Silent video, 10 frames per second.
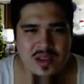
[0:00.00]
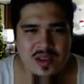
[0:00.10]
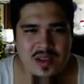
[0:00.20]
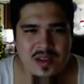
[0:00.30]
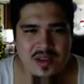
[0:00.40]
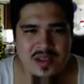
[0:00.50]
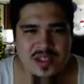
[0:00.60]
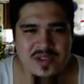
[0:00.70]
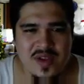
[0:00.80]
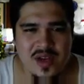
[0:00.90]
you just
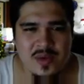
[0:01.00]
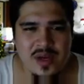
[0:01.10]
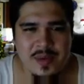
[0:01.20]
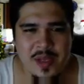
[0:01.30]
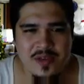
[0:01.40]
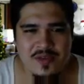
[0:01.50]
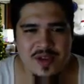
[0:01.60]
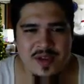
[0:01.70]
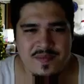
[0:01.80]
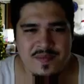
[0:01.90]
find a way to make it fit.
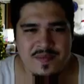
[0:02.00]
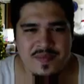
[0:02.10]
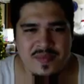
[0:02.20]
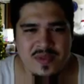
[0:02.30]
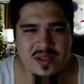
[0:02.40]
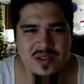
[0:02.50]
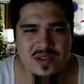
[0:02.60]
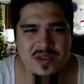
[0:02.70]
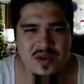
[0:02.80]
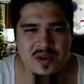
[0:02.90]

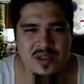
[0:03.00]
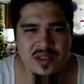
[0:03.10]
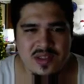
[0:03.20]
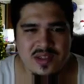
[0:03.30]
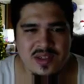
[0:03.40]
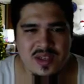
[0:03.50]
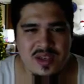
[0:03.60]
So let's see.